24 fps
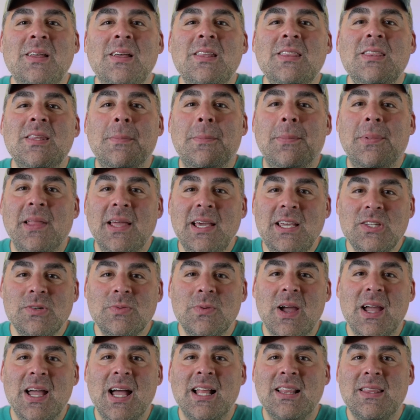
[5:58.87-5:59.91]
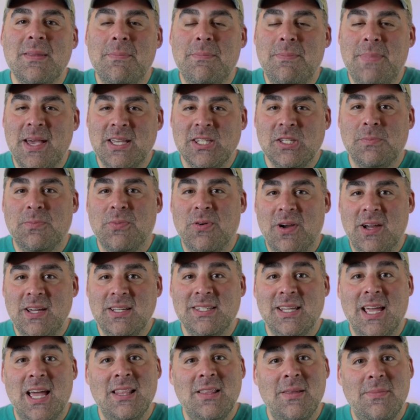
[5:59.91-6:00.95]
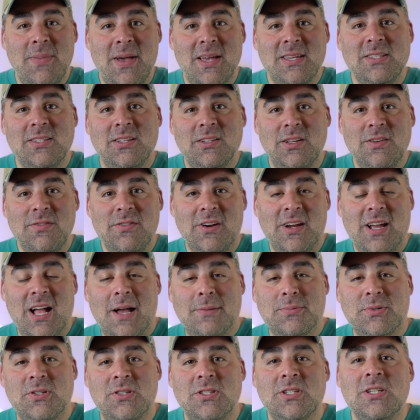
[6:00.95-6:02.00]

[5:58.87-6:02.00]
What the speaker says: The place where I got the best price and the best delivery options,